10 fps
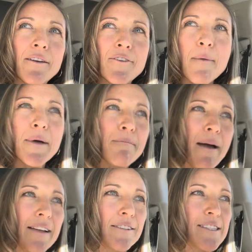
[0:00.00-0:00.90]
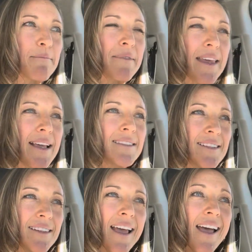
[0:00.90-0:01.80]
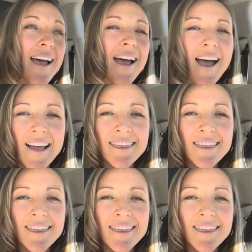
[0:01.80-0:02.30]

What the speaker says: I've got my mind on some things and I